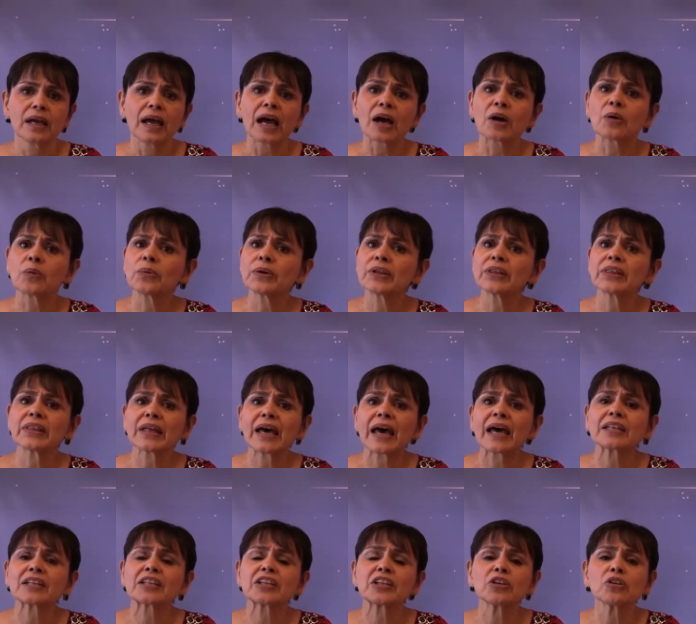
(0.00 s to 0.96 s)
And with
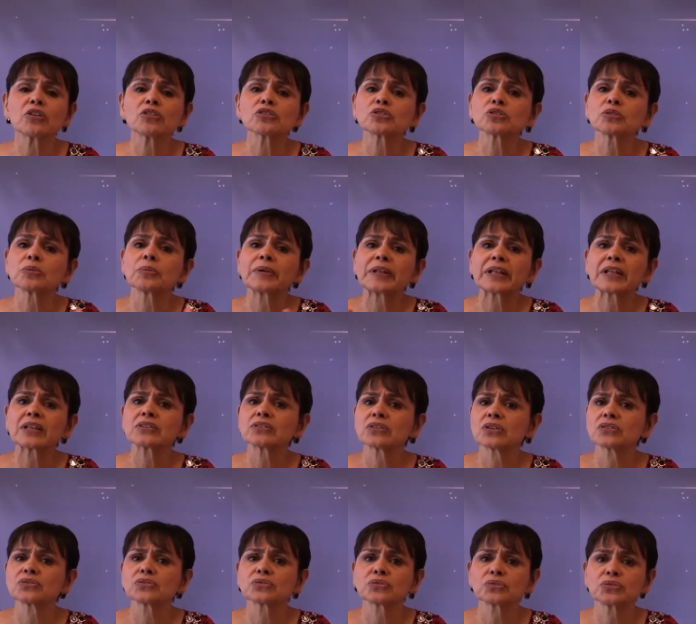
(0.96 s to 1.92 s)
that, he also brings
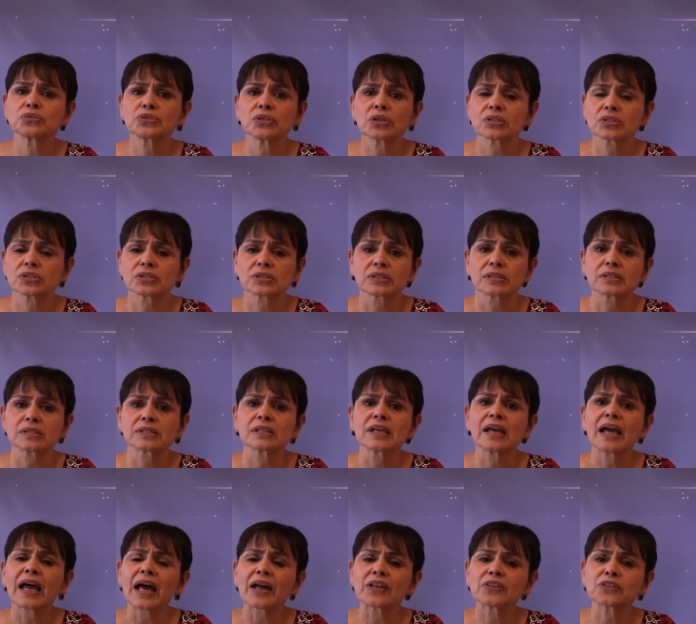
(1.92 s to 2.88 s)
us to justice.
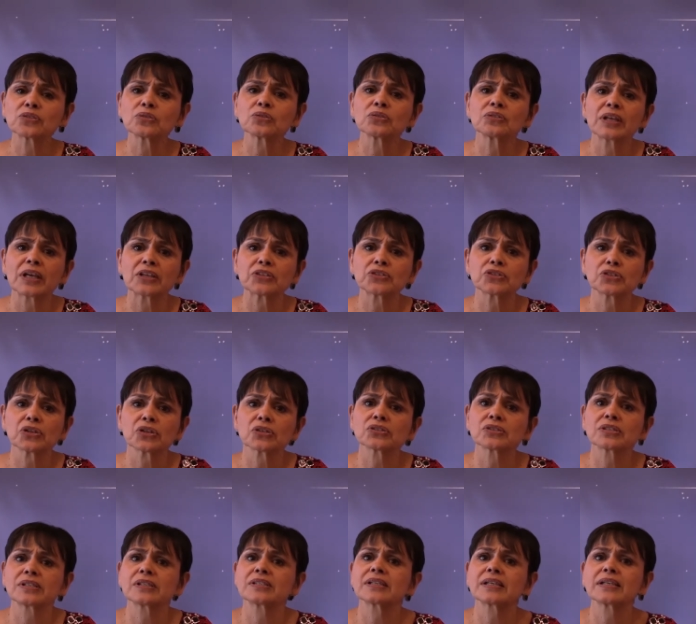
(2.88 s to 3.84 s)
And through that
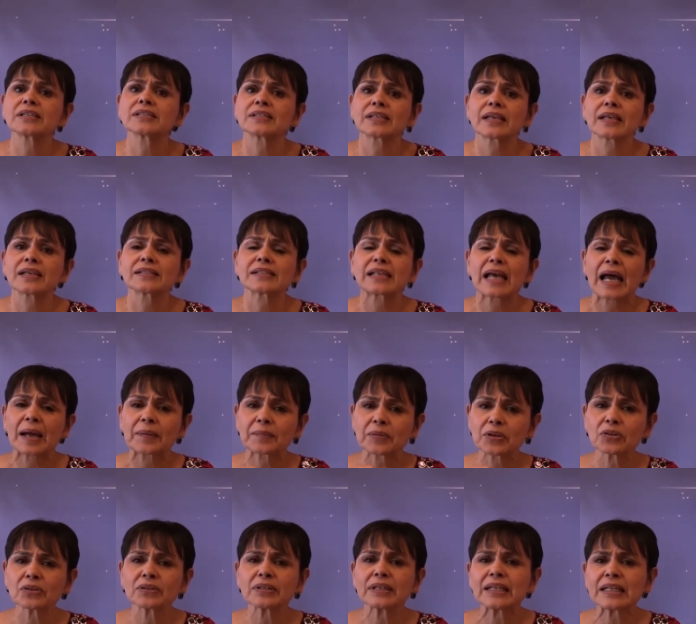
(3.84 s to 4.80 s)
justice, he says,
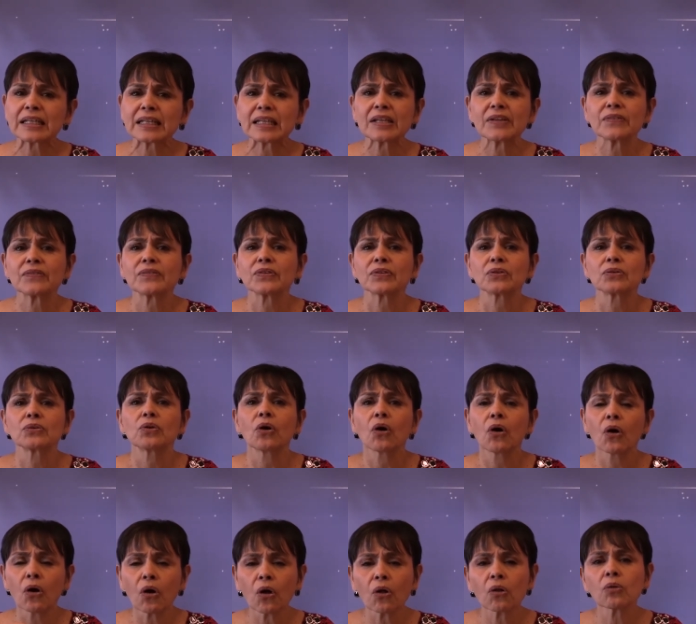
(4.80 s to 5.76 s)
I'm going to give you
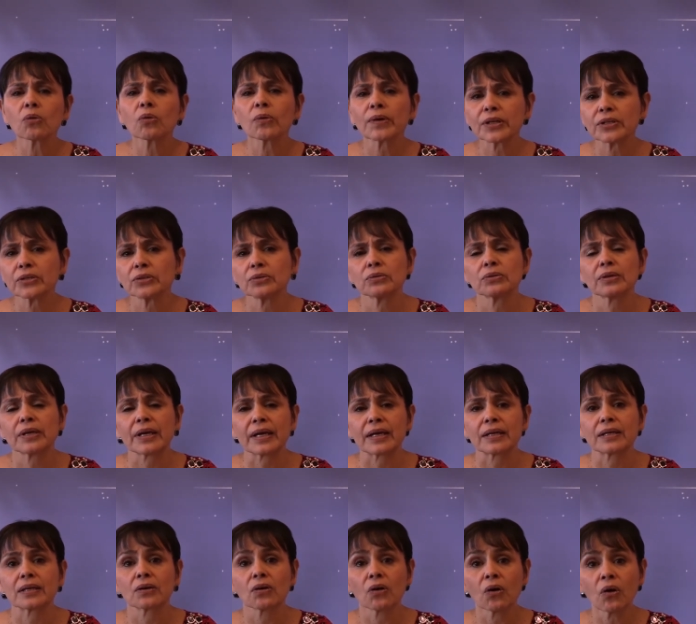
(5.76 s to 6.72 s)
all what you
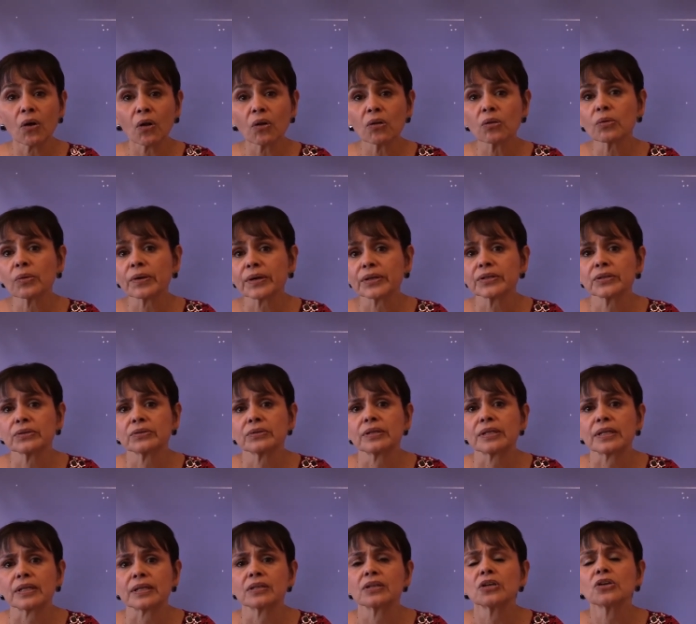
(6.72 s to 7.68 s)
can, all what you
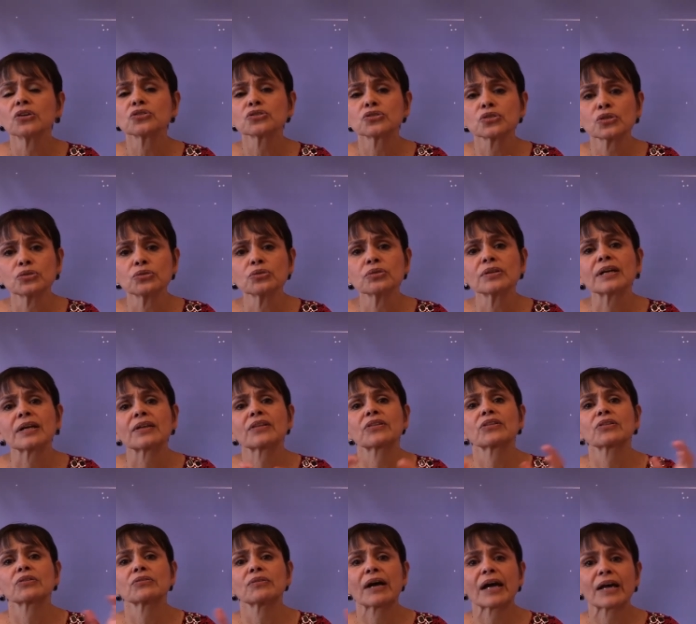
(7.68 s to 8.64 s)
need, so you can
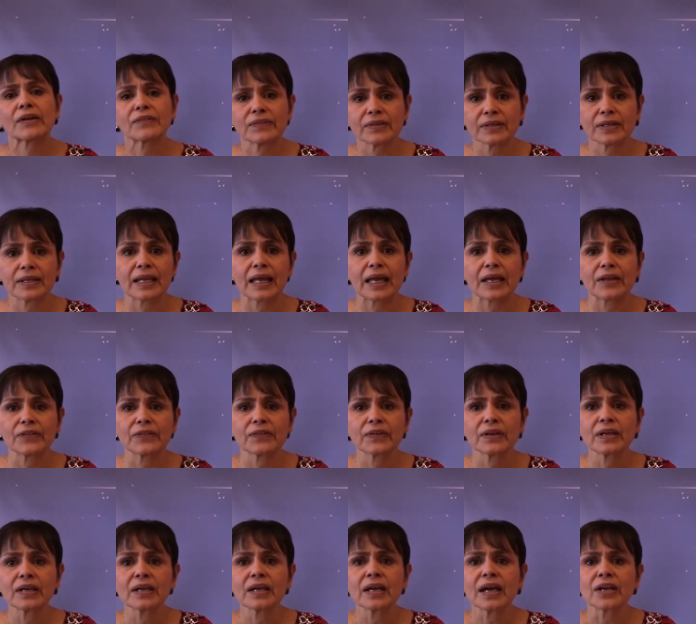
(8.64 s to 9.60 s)
thrive in life.
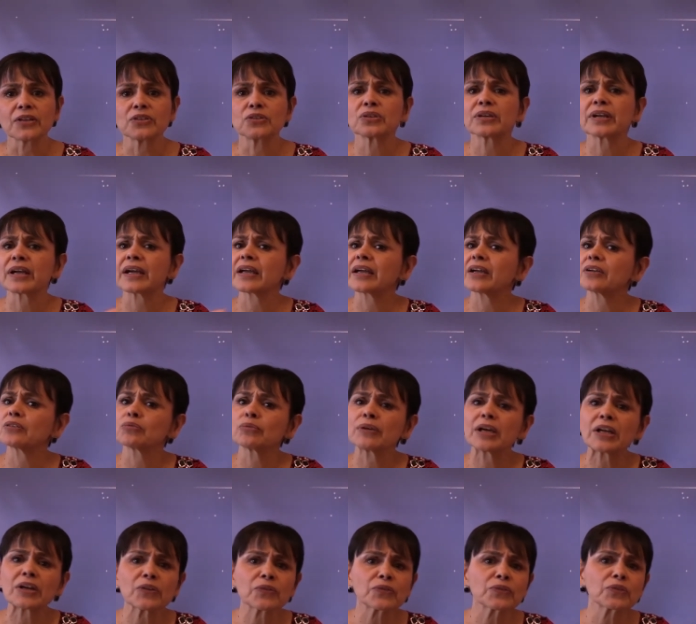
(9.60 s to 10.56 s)
And you can get
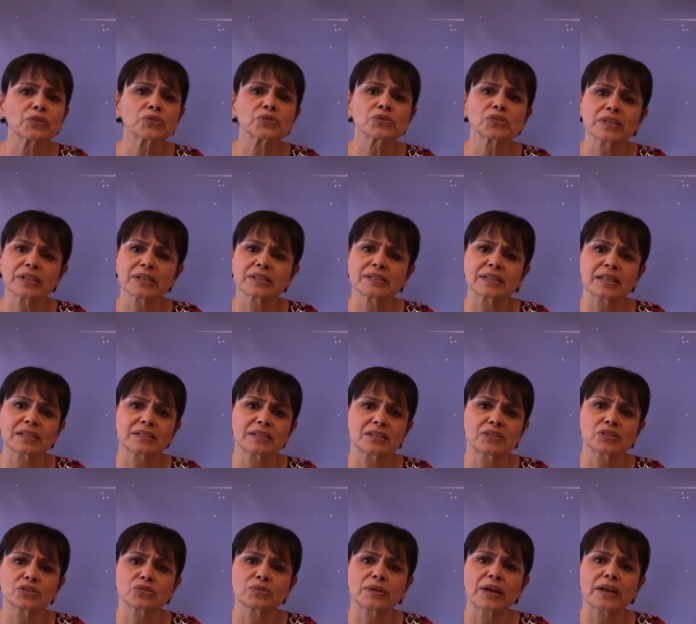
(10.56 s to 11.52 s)
rid of those things that
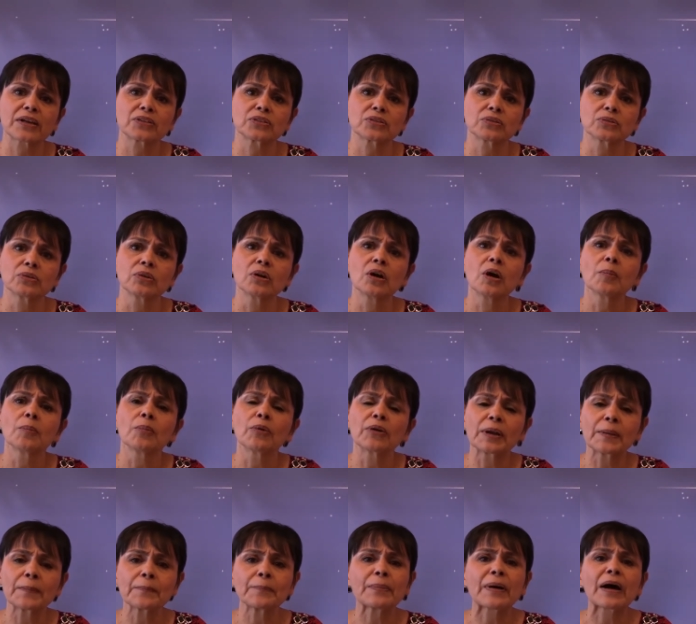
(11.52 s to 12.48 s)
distract you,
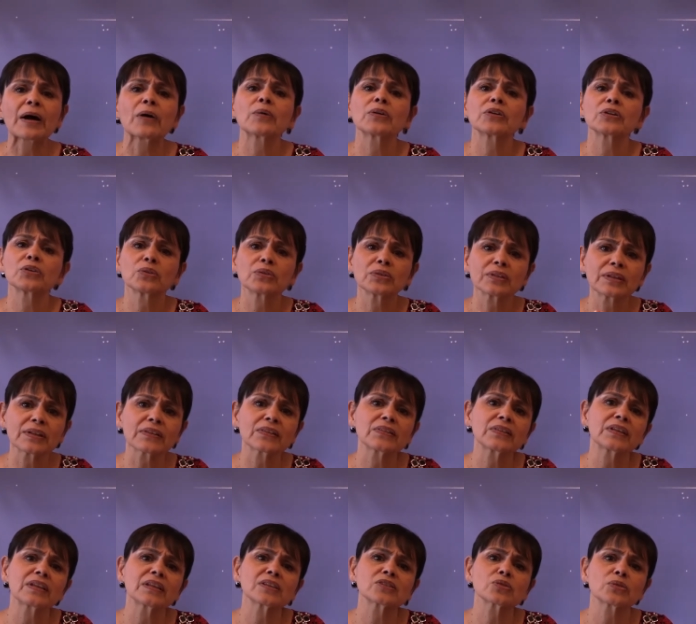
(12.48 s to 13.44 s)
but empower you in the
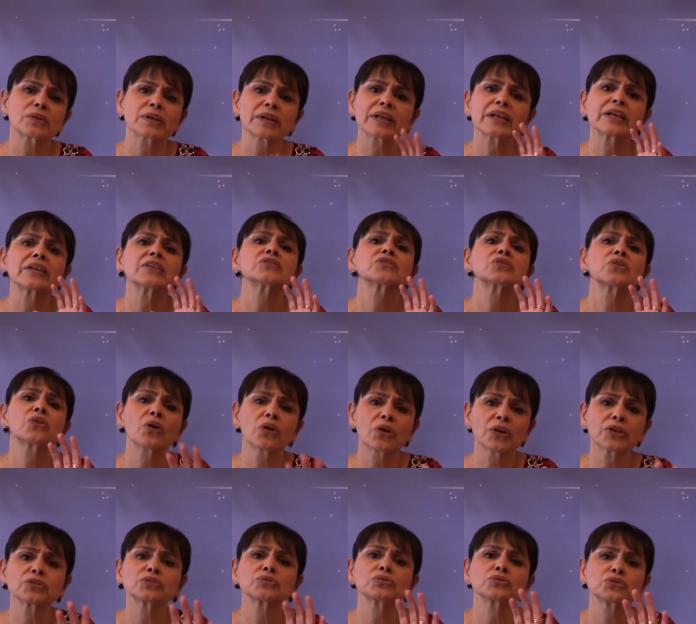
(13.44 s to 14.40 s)
things where he is
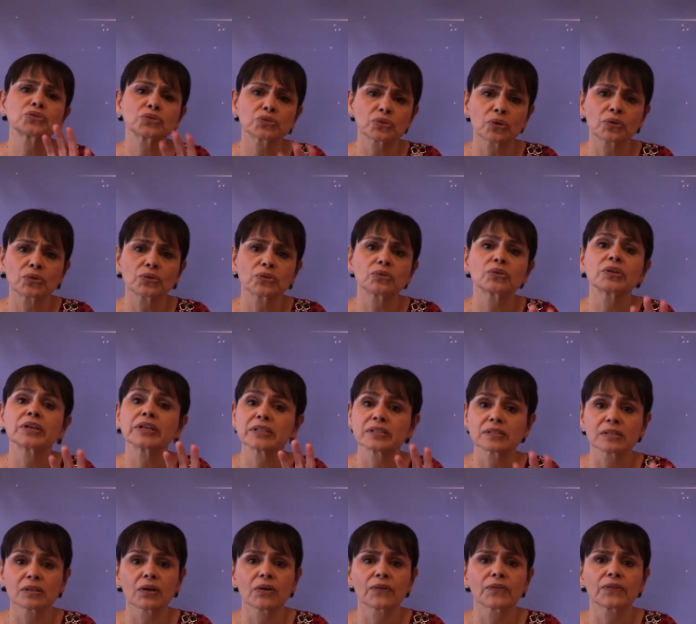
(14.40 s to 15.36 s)
going to show you
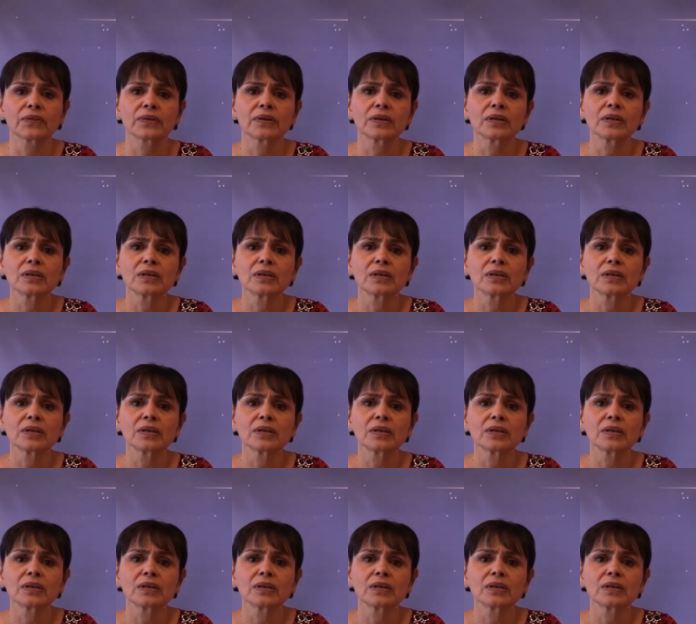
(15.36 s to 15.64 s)
his love.